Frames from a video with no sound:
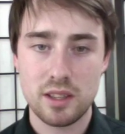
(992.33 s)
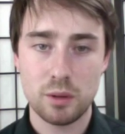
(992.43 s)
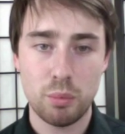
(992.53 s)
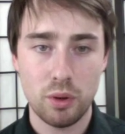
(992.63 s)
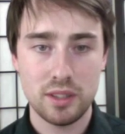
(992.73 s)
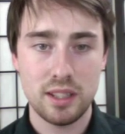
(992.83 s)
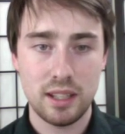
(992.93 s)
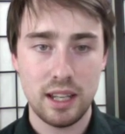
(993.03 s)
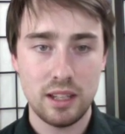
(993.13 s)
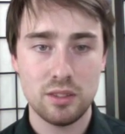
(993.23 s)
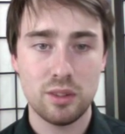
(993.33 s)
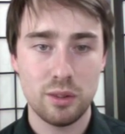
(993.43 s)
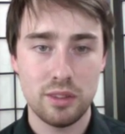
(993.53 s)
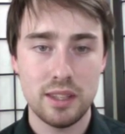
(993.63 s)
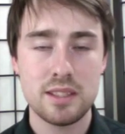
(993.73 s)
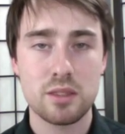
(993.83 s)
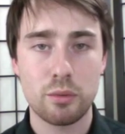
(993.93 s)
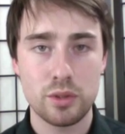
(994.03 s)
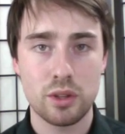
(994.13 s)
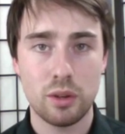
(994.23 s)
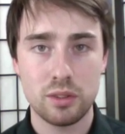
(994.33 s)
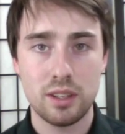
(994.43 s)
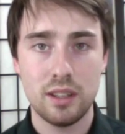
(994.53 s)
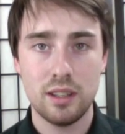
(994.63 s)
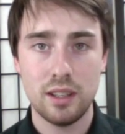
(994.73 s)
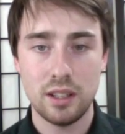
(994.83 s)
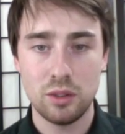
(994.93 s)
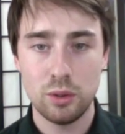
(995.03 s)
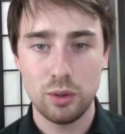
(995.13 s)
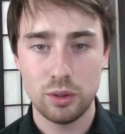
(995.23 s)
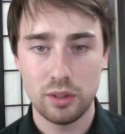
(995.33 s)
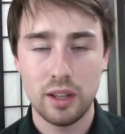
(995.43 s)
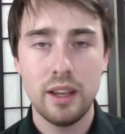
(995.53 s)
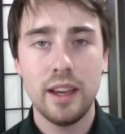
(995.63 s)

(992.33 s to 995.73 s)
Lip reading: that are pointing into this result in Google.